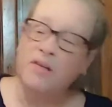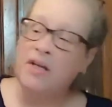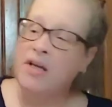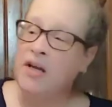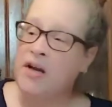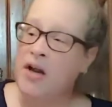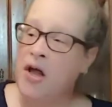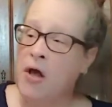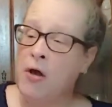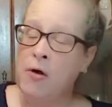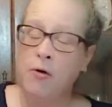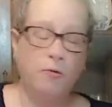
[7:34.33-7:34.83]
you
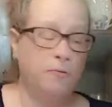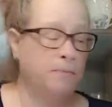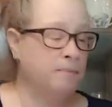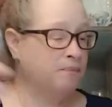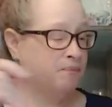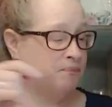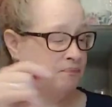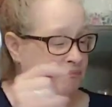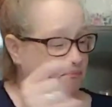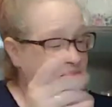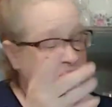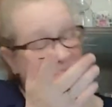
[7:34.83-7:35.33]
know,
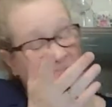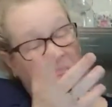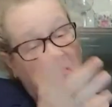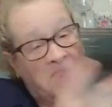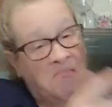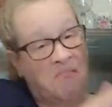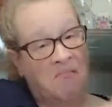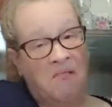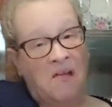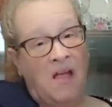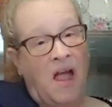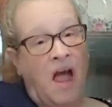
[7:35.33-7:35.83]

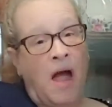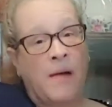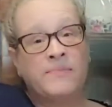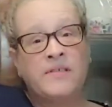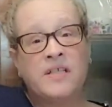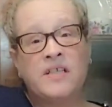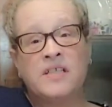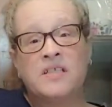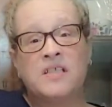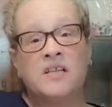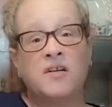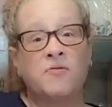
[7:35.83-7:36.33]
I'm
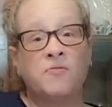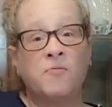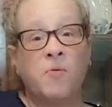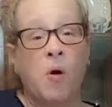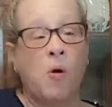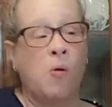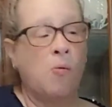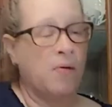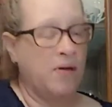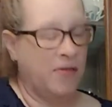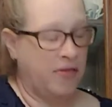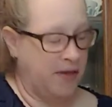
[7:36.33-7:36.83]
just going to
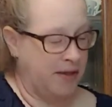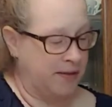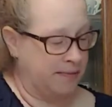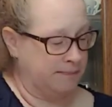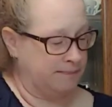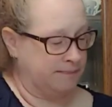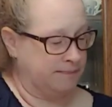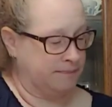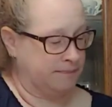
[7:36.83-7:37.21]
roll with it.